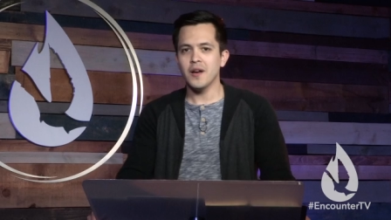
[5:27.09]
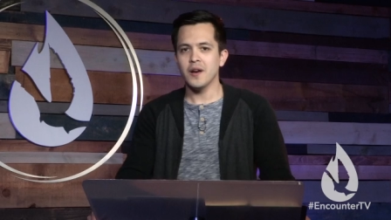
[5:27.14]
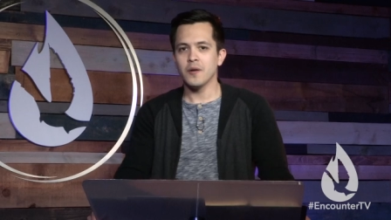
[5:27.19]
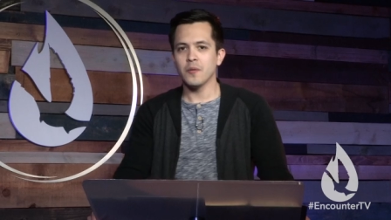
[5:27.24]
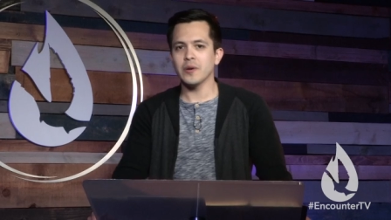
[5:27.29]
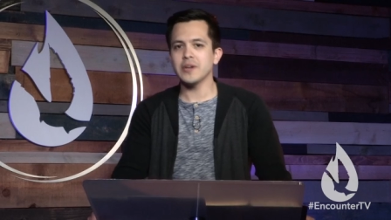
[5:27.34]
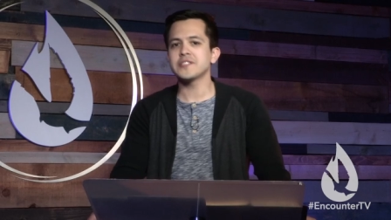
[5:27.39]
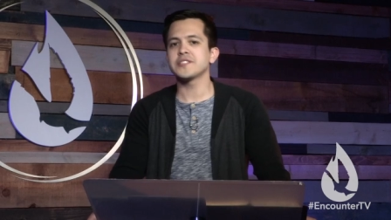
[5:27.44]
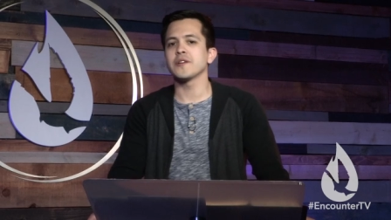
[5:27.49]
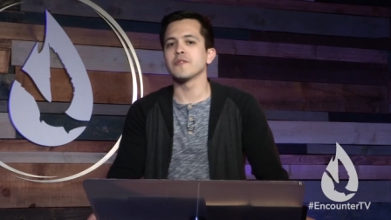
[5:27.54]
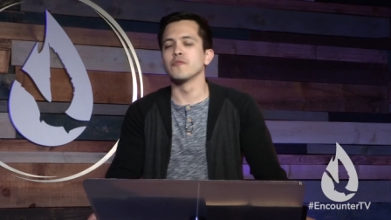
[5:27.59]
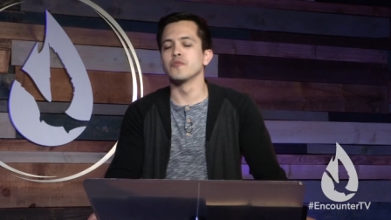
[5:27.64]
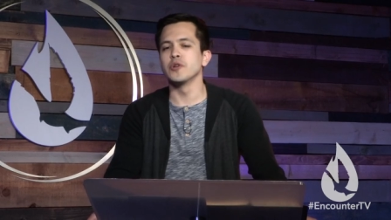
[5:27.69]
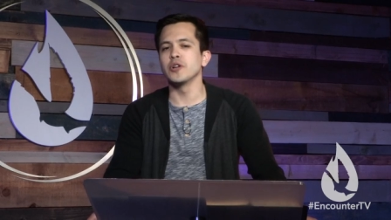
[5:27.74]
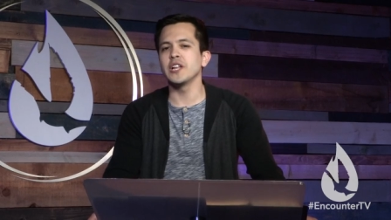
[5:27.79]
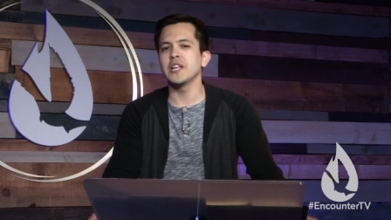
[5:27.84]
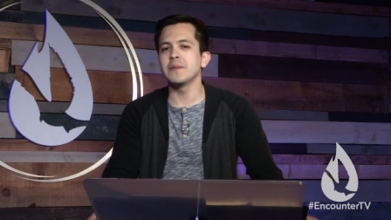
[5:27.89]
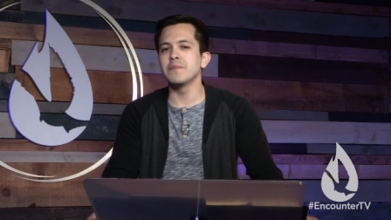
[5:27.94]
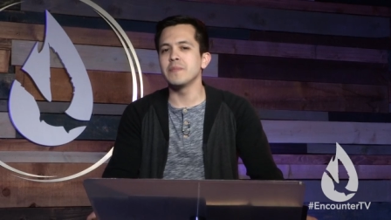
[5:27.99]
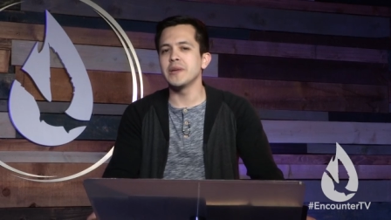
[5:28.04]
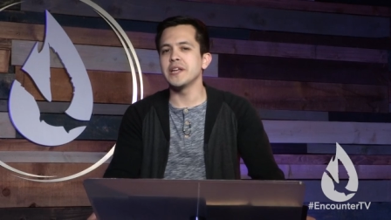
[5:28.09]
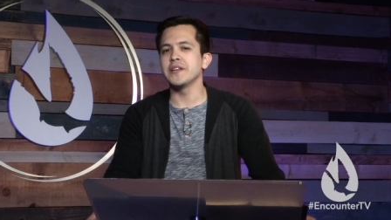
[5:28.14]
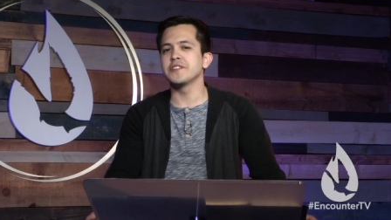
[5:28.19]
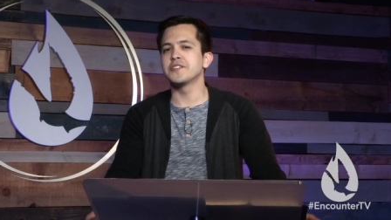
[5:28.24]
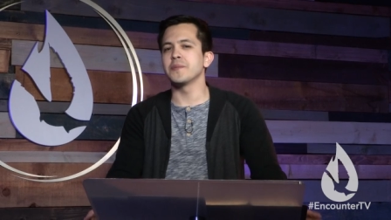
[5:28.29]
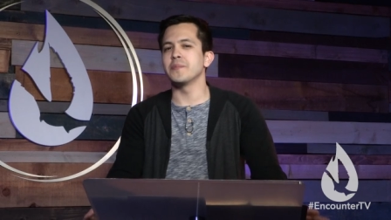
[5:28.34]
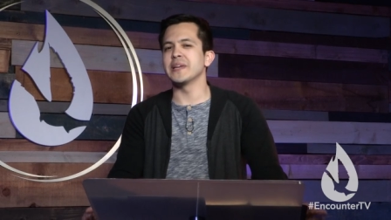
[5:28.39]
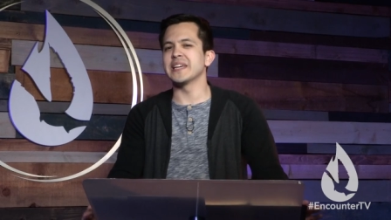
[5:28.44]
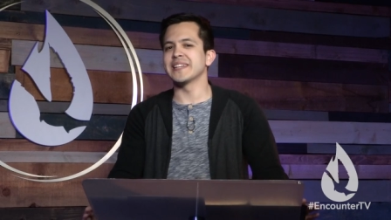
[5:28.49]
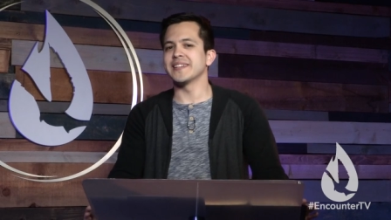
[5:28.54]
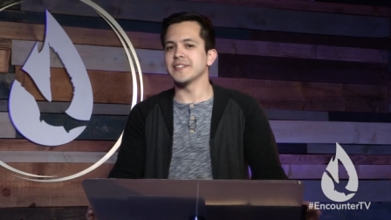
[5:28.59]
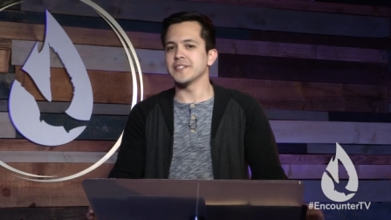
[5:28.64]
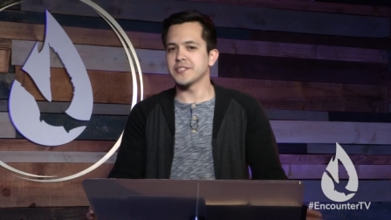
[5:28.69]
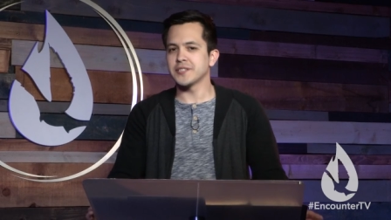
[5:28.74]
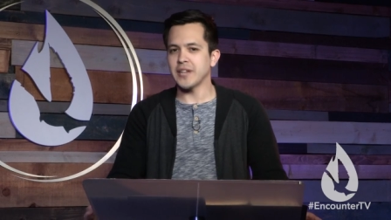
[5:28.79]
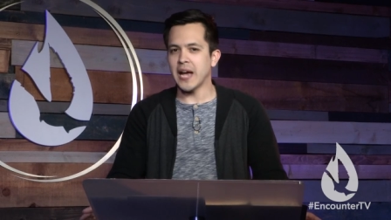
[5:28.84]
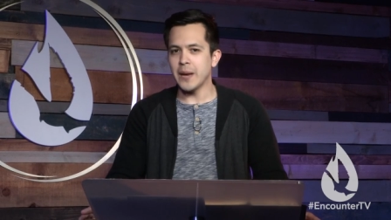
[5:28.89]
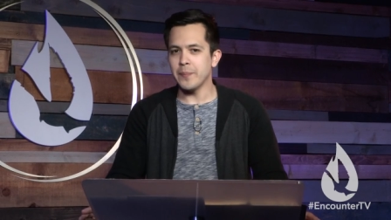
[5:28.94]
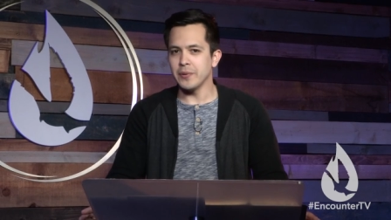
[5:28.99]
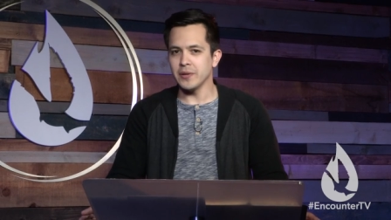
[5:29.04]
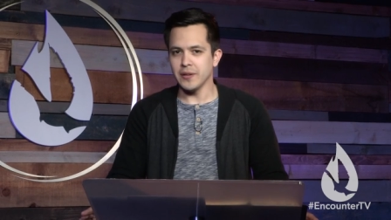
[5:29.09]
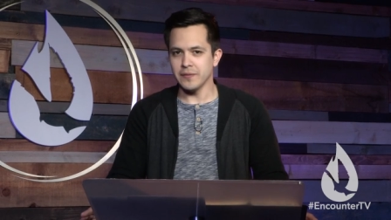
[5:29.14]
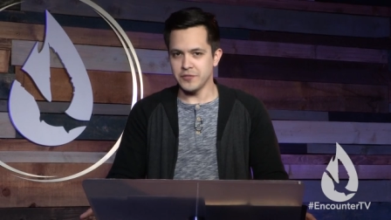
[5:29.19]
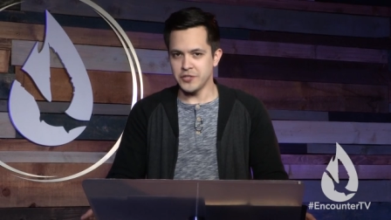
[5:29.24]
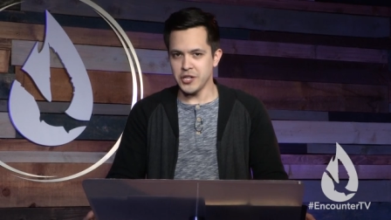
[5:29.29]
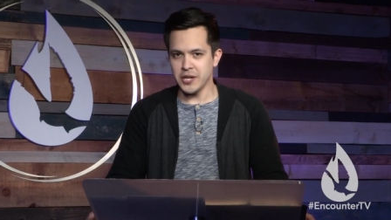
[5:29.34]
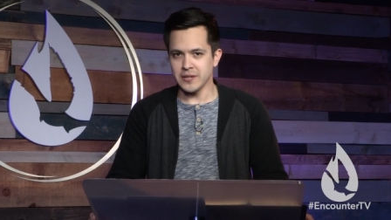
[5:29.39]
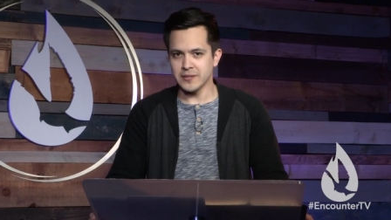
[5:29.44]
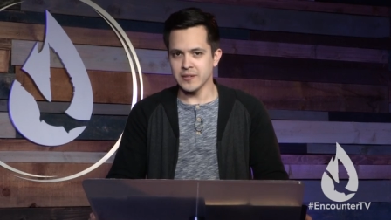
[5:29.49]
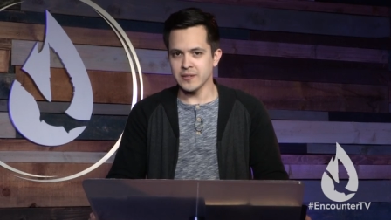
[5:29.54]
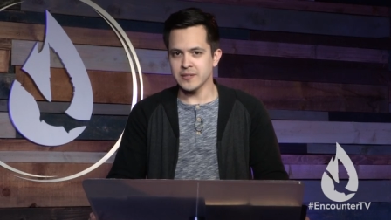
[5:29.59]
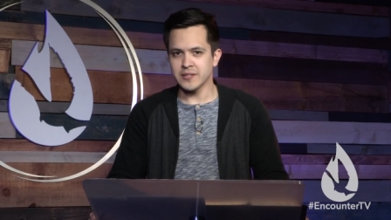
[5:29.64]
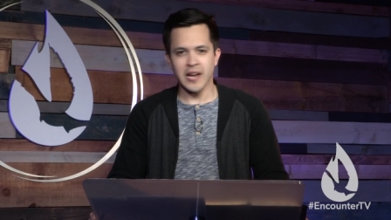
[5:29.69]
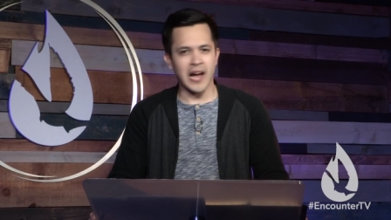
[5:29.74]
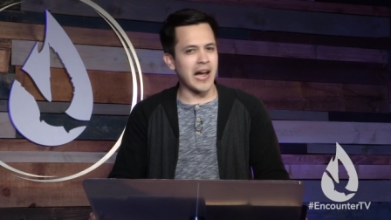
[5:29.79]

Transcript: What does it really mean to be a disciple of Jesus?